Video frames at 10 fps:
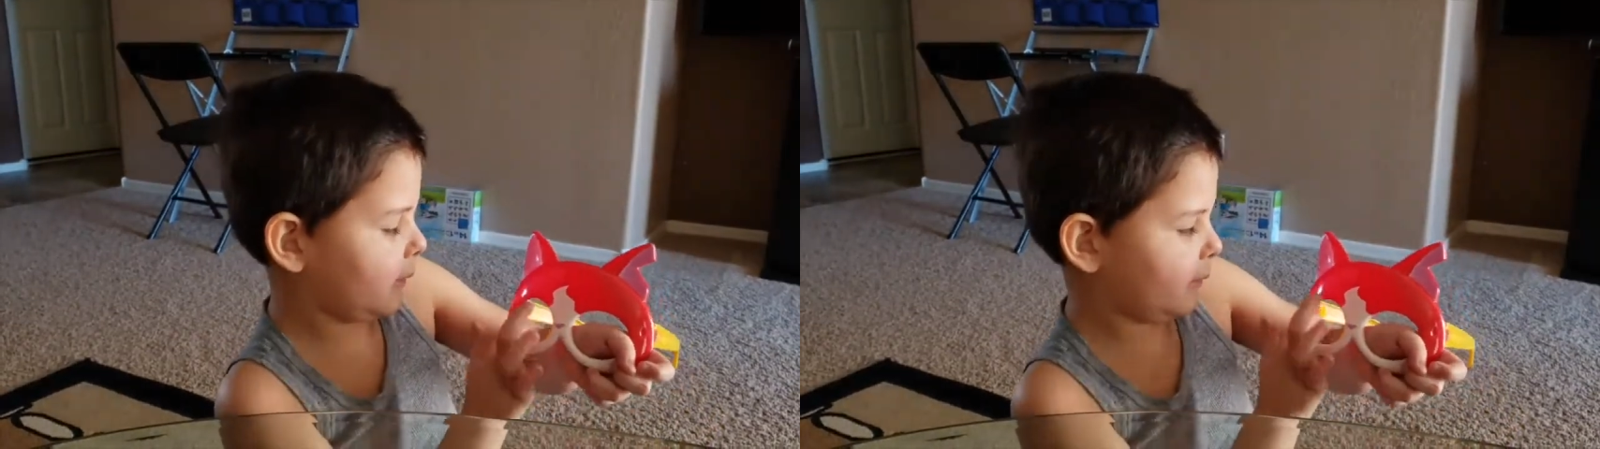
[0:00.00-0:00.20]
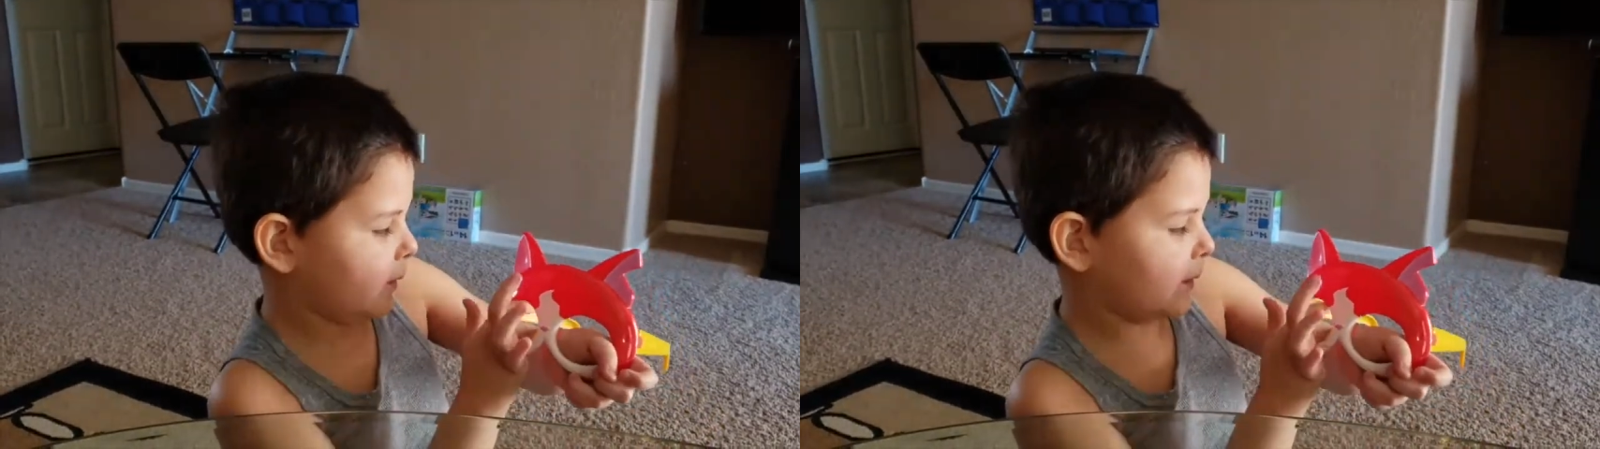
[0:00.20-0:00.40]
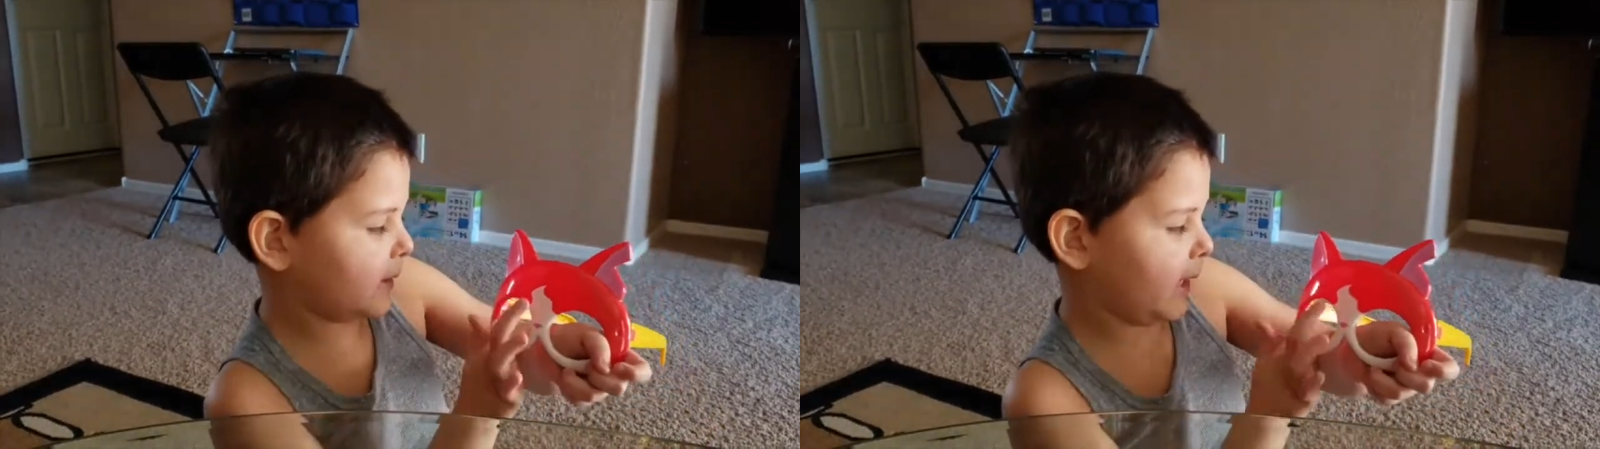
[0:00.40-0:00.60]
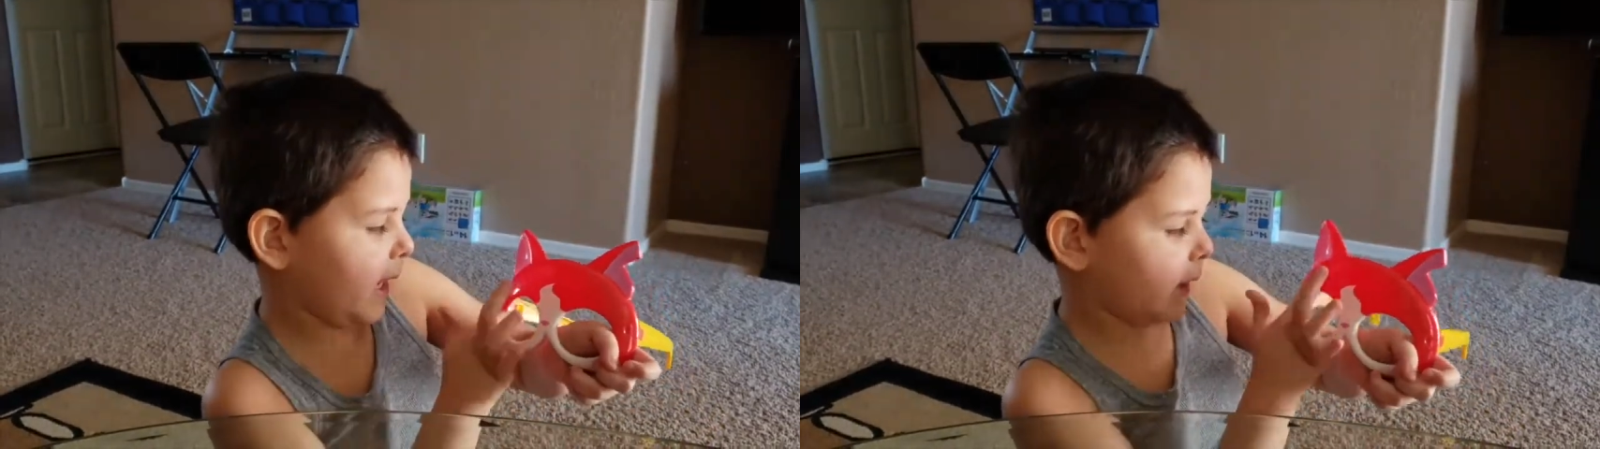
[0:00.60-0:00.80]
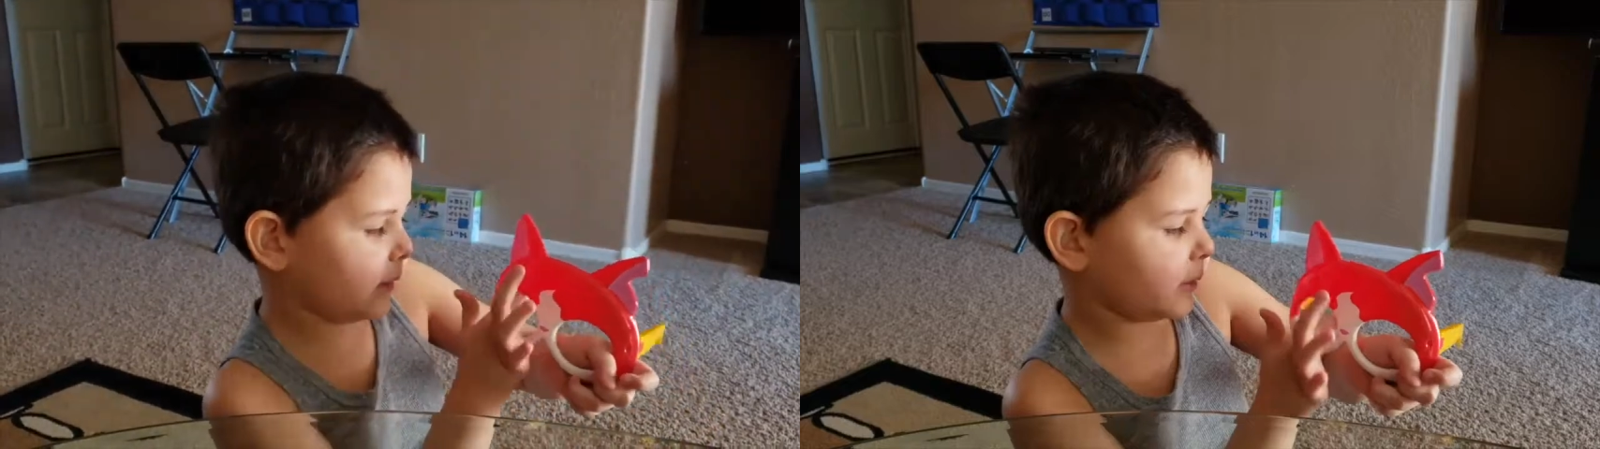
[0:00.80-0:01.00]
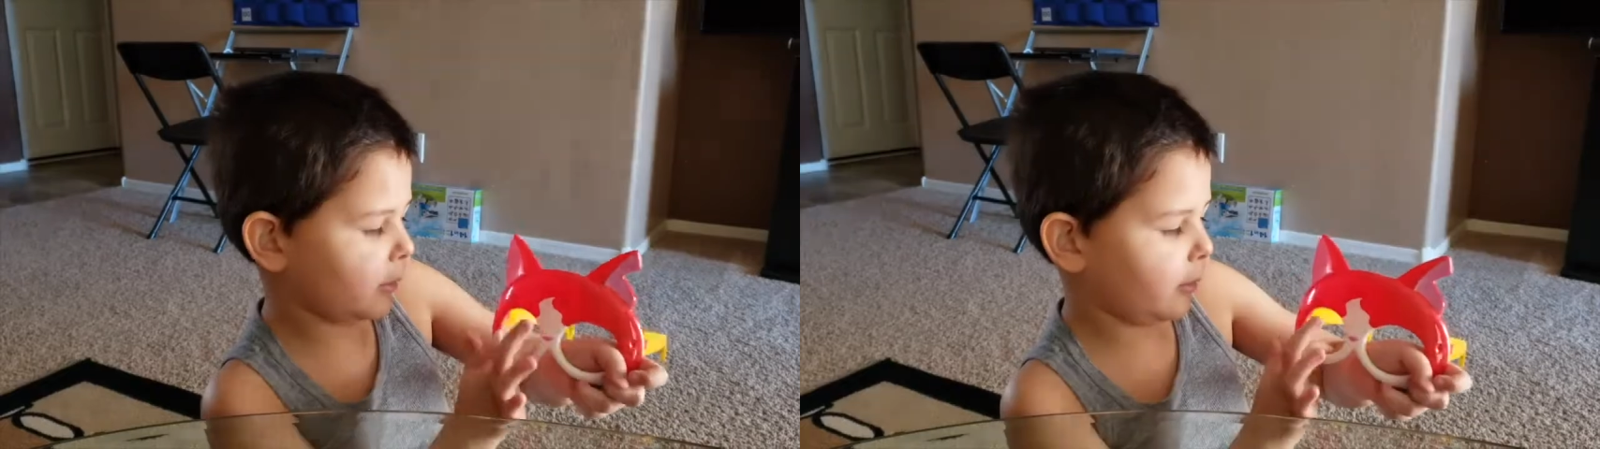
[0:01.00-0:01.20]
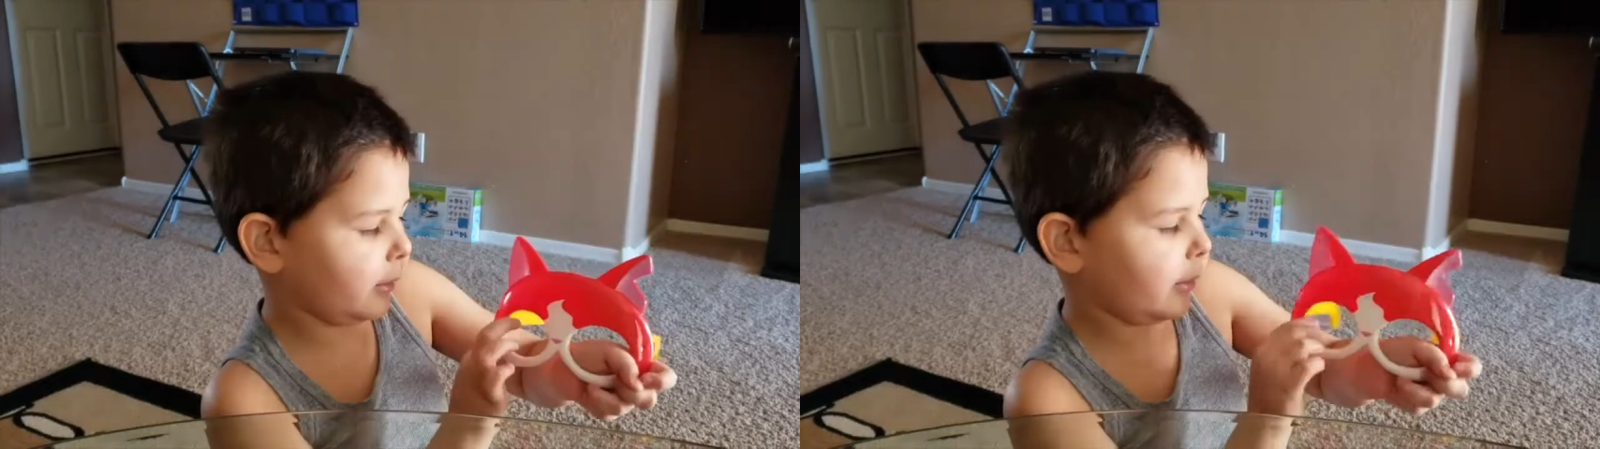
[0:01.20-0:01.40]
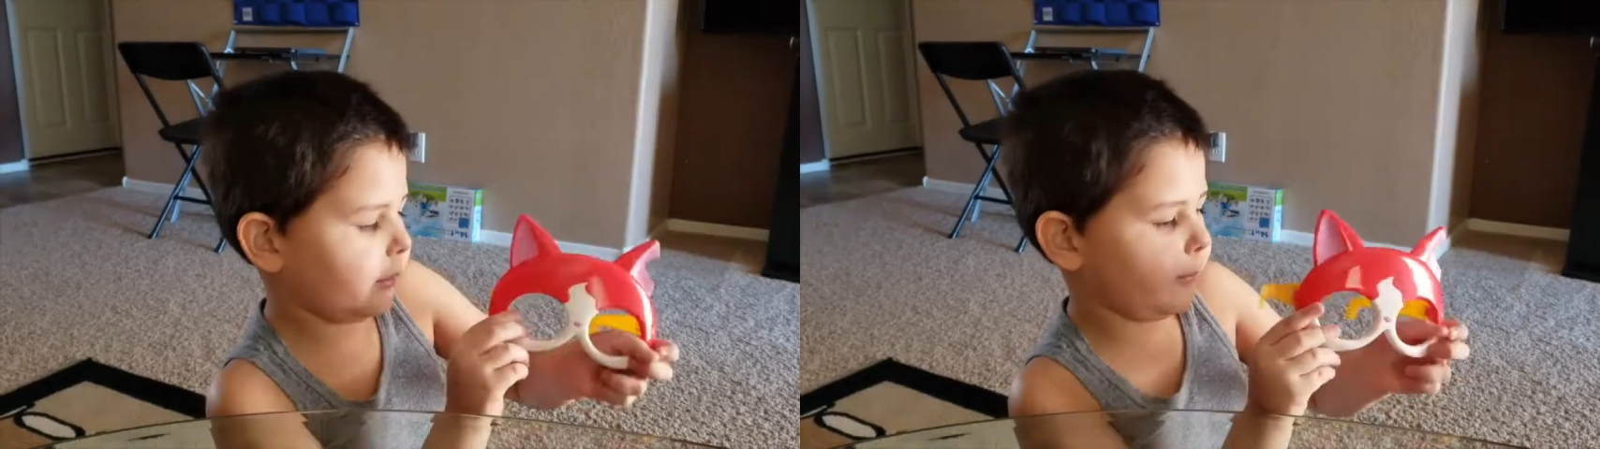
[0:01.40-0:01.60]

Here's these eyes, so you